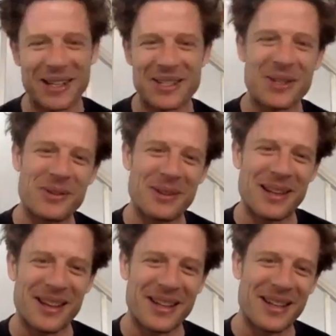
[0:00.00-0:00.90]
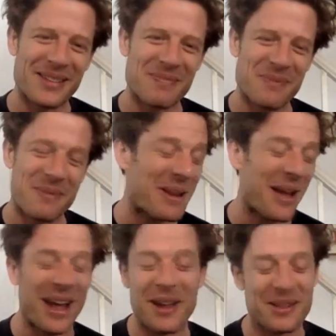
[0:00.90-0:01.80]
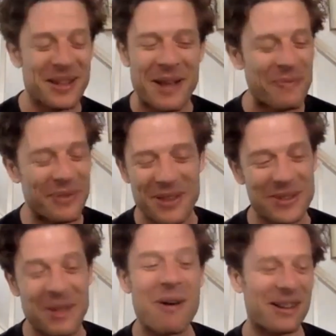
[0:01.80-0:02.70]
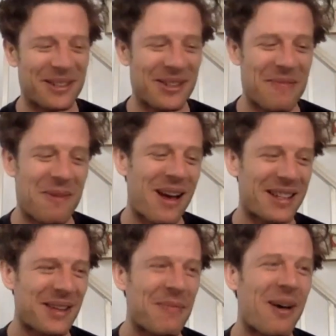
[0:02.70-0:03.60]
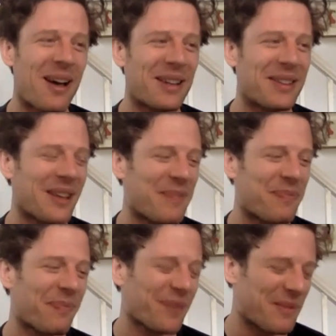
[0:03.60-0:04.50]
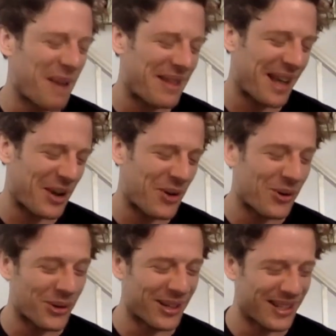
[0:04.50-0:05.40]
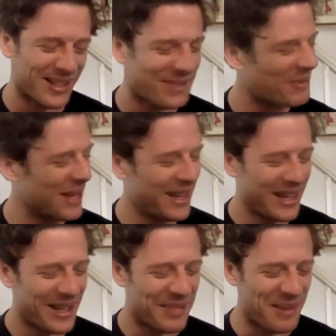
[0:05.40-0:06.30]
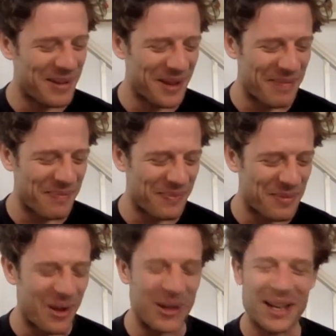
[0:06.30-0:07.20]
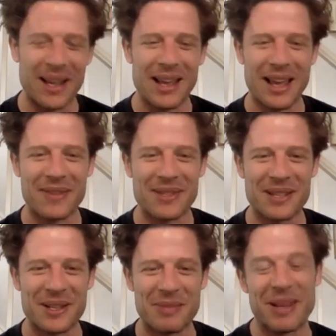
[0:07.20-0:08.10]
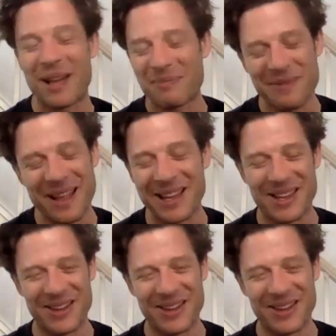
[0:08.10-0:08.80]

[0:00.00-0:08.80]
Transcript: did you? And I mean, someone somewhere has made that call, and it's been percolating ever since. But yeah, thank you.